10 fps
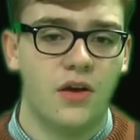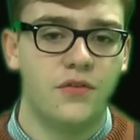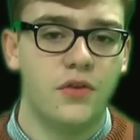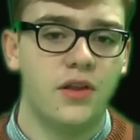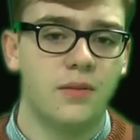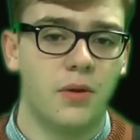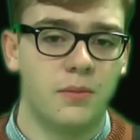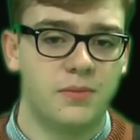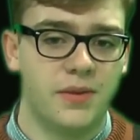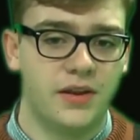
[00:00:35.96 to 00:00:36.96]
of nuclear
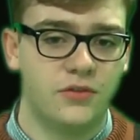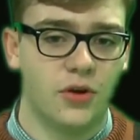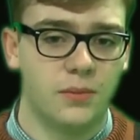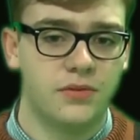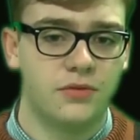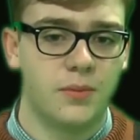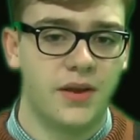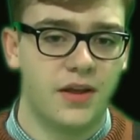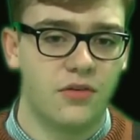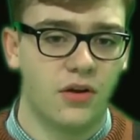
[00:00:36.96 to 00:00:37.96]
bombs being dropped from an
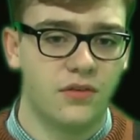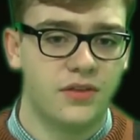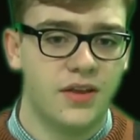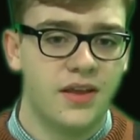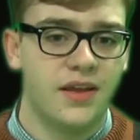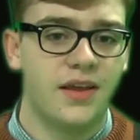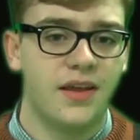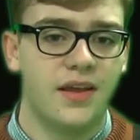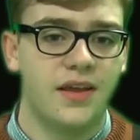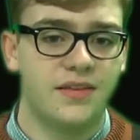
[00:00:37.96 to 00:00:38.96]
aircraft
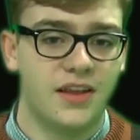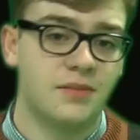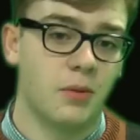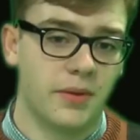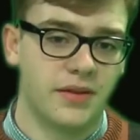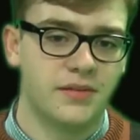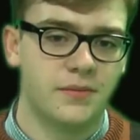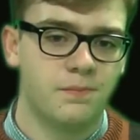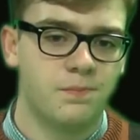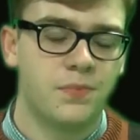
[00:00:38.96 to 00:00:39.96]
in test bombings.
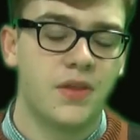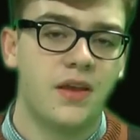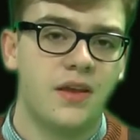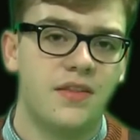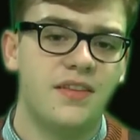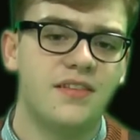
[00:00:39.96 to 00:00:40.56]
This